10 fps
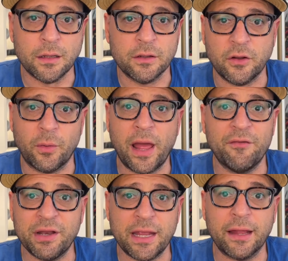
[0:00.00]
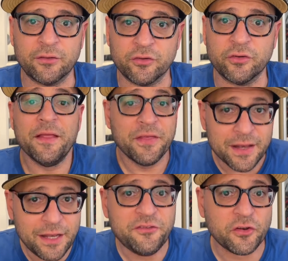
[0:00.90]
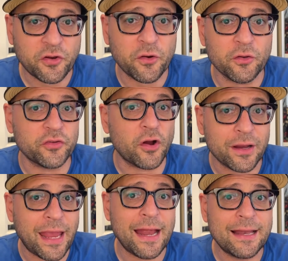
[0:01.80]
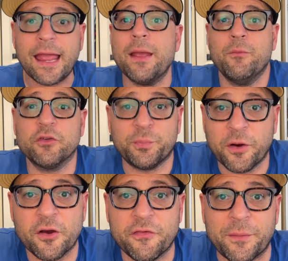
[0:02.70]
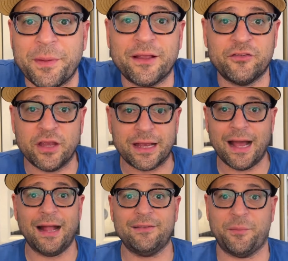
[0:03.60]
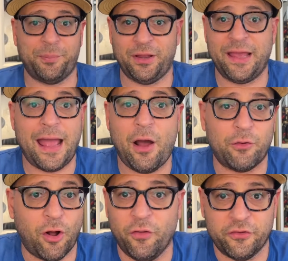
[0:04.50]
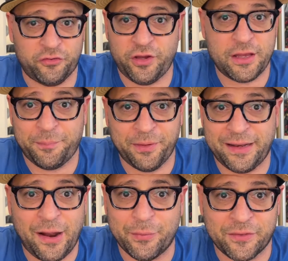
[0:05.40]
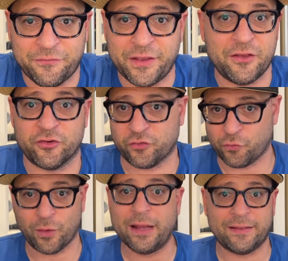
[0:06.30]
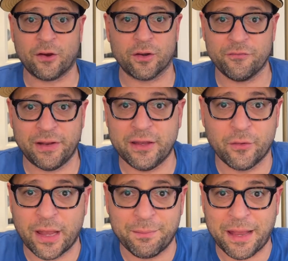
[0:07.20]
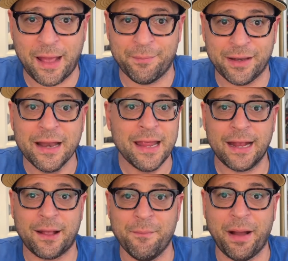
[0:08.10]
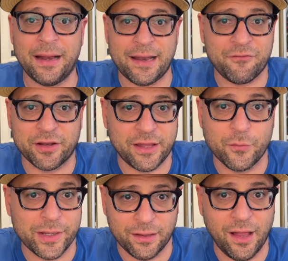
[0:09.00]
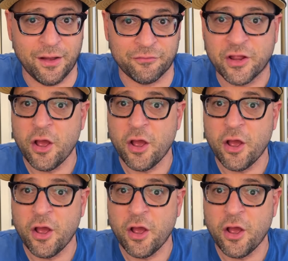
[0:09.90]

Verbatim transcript: don't have any answers. The Ninja Turtles arcade game was perfect because you got to play out all the shit you played out with the figures right there in a video game cabinet. It combined everything we loved